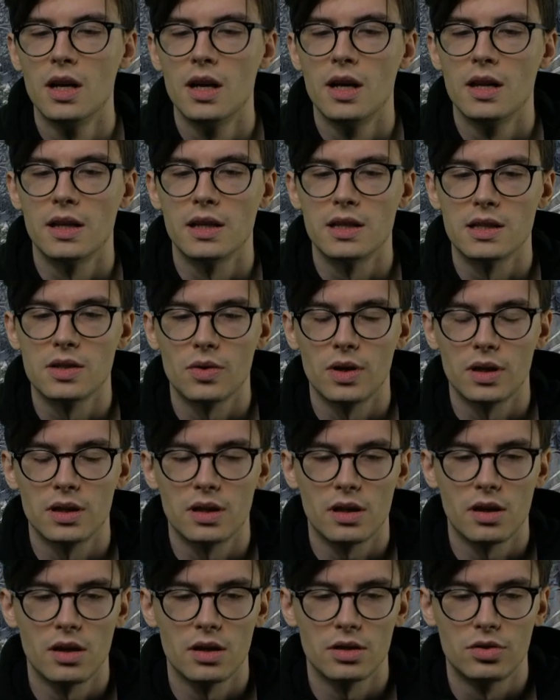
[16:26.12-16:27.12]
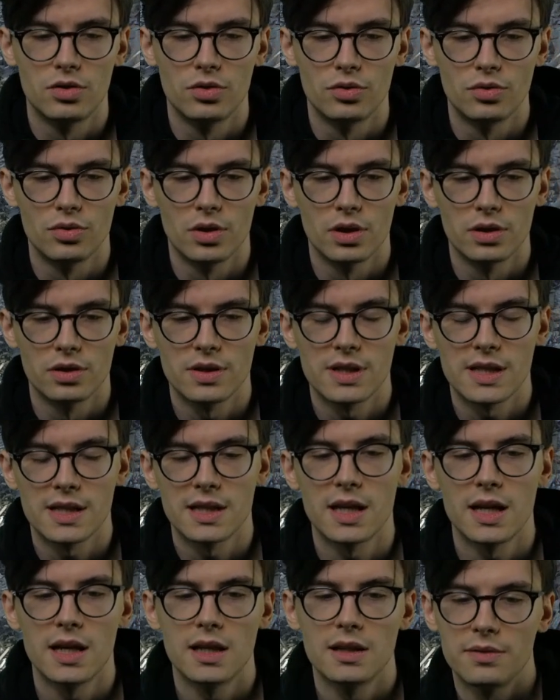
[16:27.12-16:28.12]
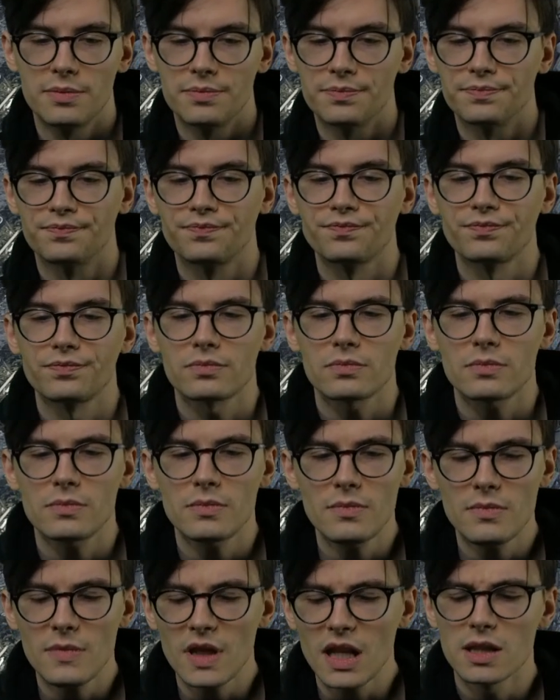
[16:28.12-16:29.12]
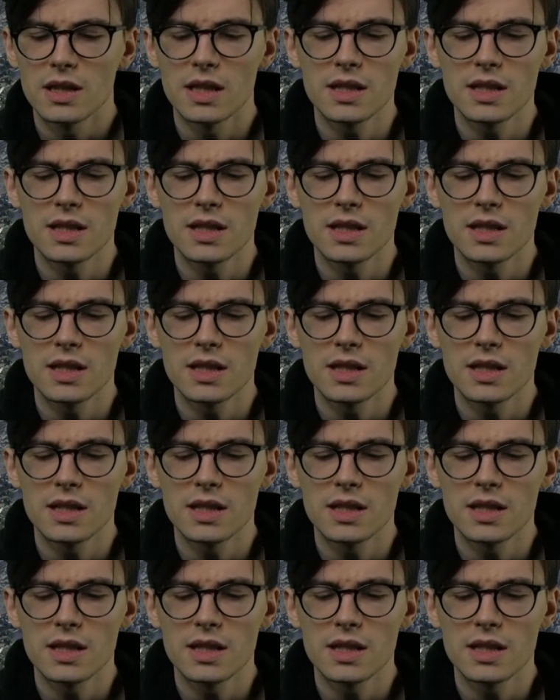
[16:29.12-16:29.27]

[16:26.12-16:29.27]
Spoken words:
that is quite hard to understand. This